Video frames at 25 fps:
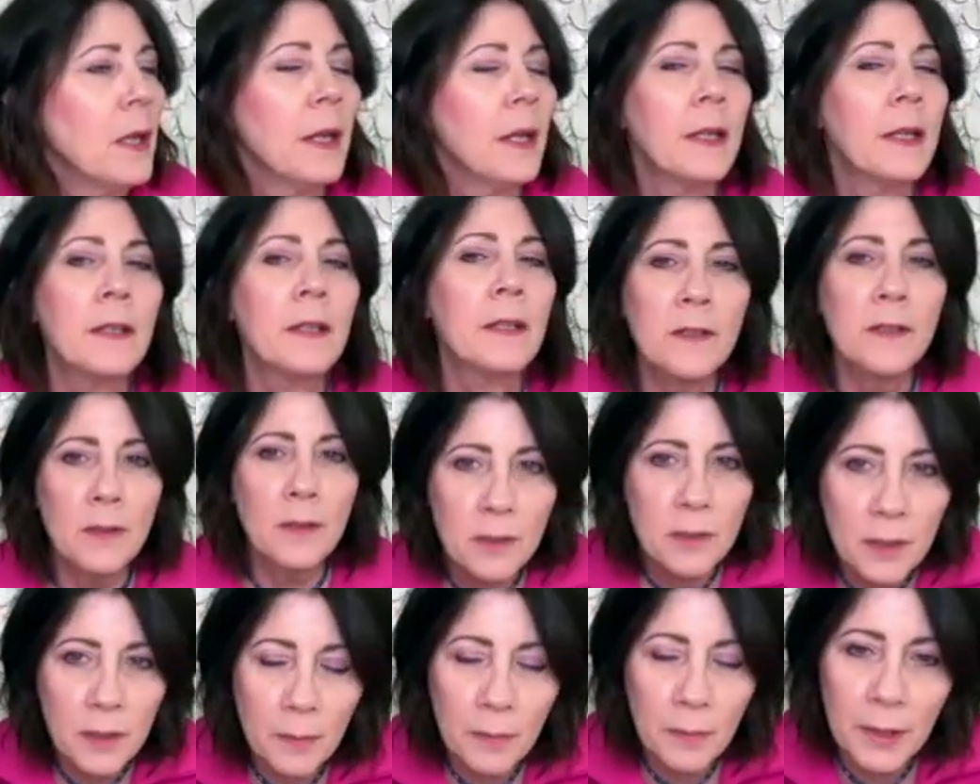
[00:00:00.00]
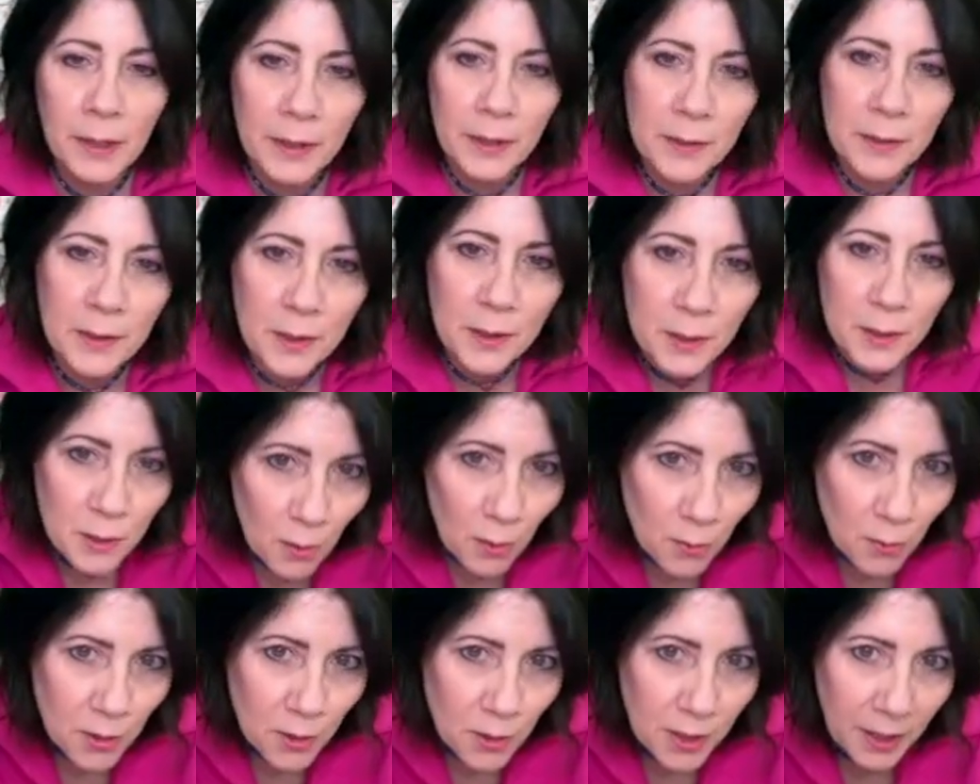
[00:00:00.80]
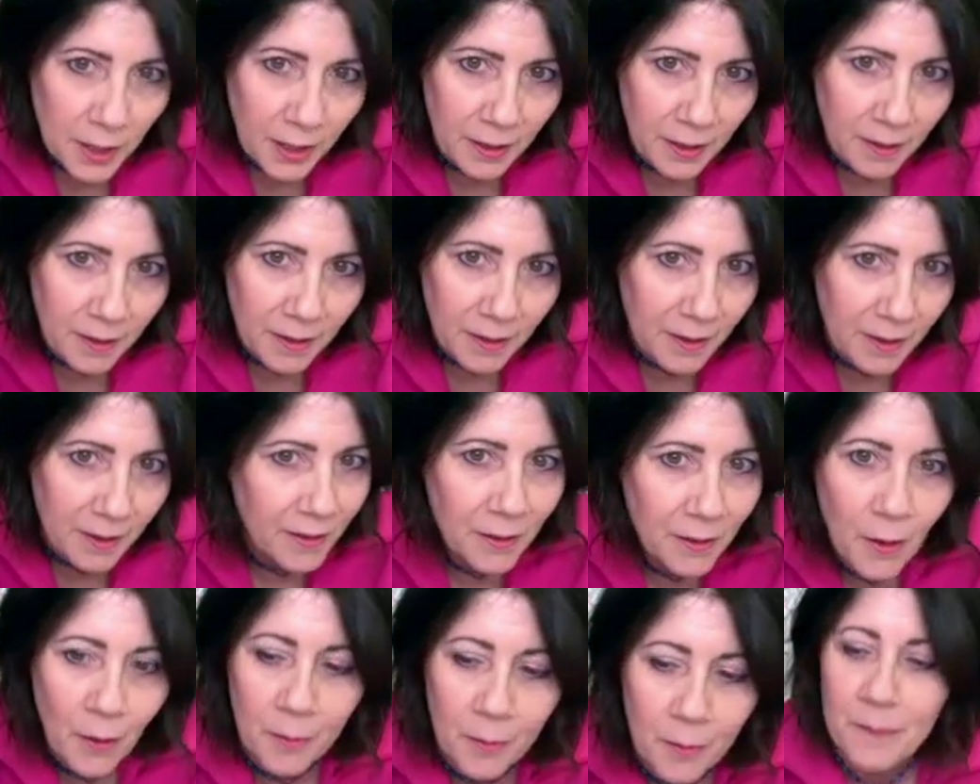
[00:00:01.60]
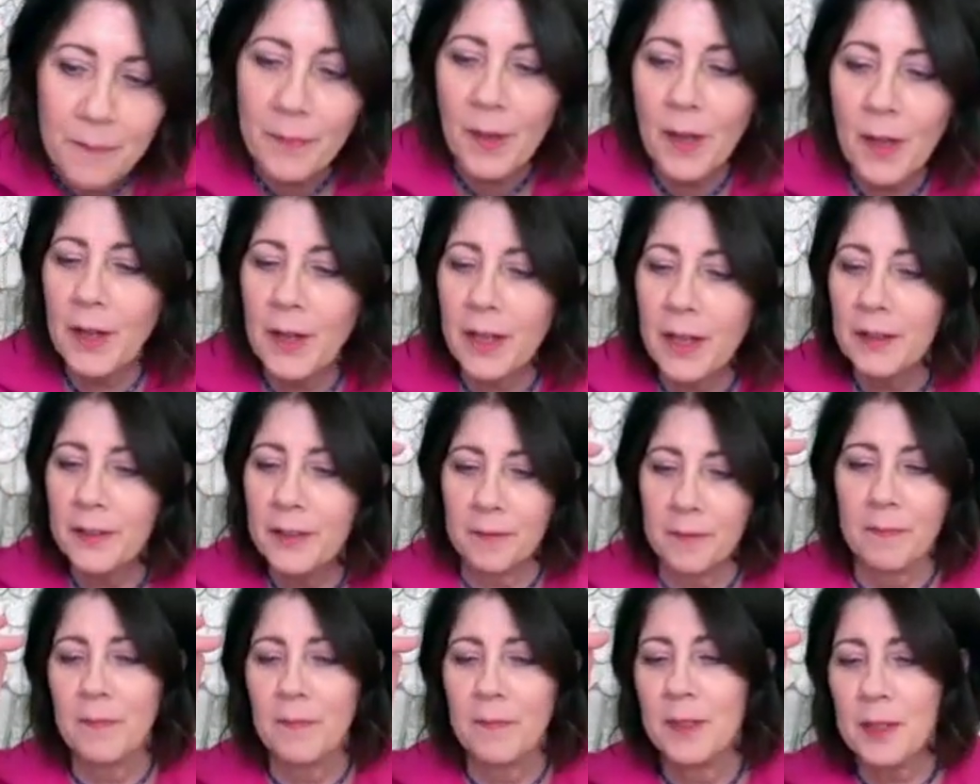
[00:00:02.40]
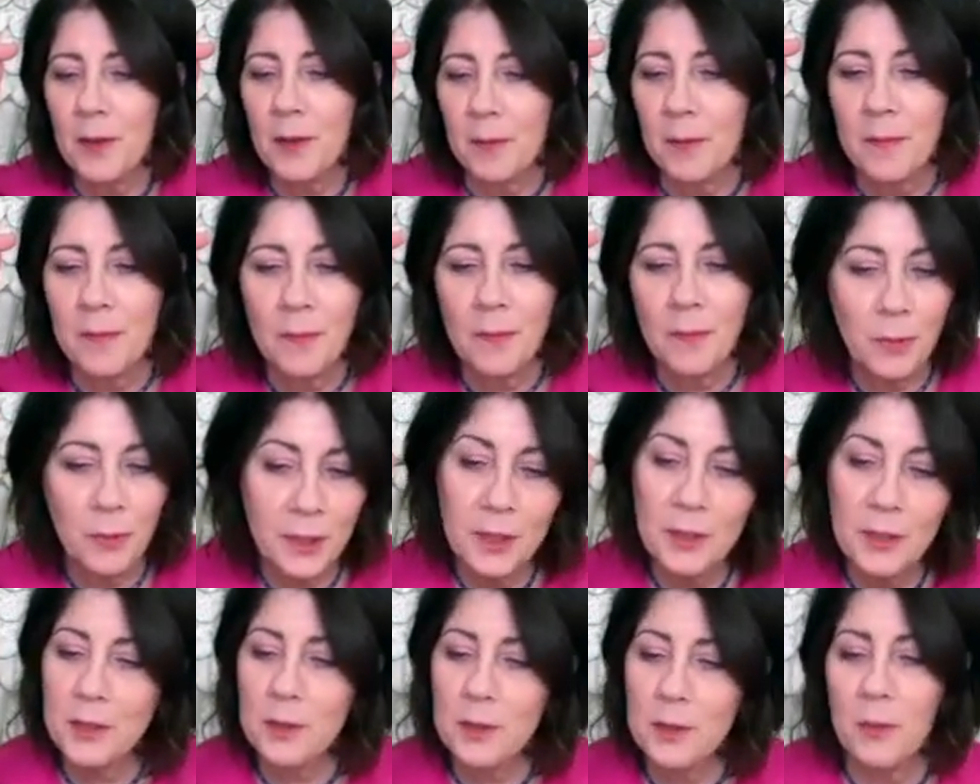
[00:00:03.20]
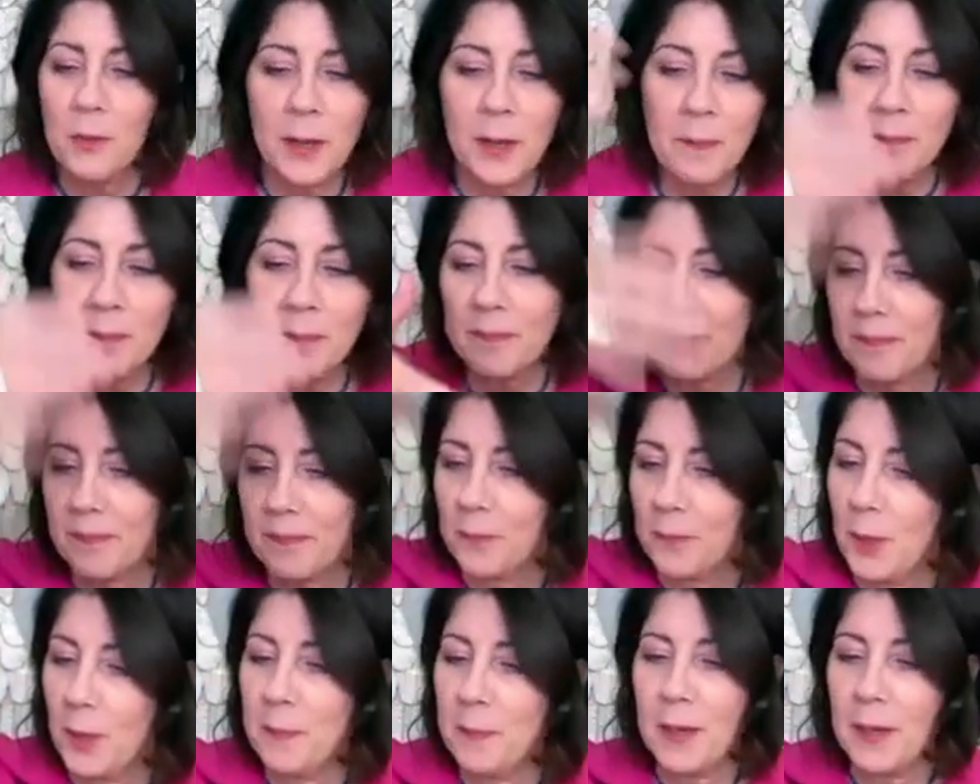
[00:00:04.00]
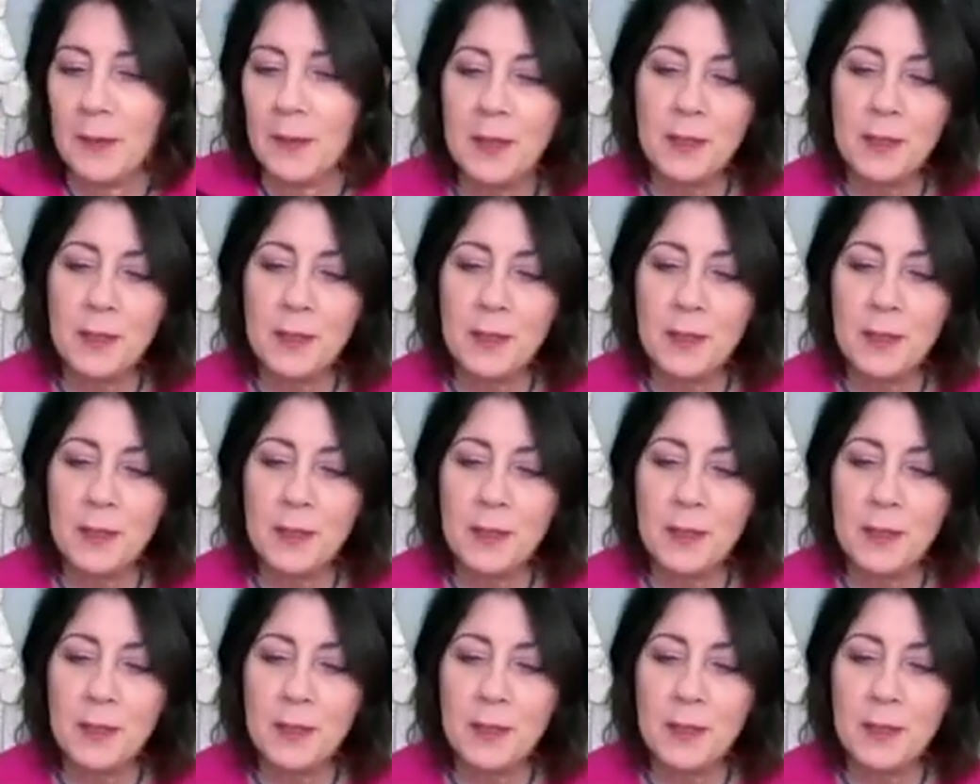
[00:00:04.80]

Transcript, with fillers: And is there something else associated? No. All right, good. So we can just wipe wipe out